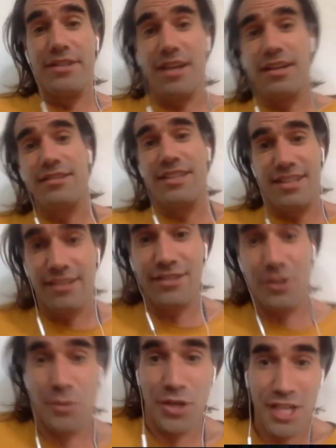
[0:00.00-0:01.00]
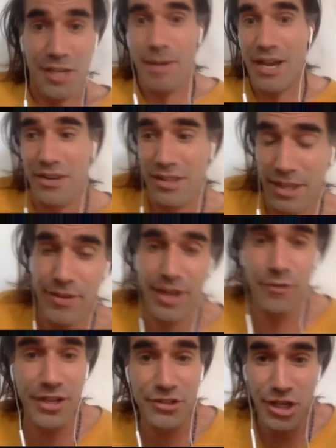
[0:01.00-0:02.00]
does and doesn't work about
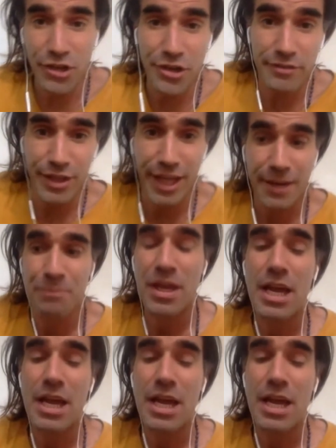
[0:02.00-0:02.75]
living regeneratively,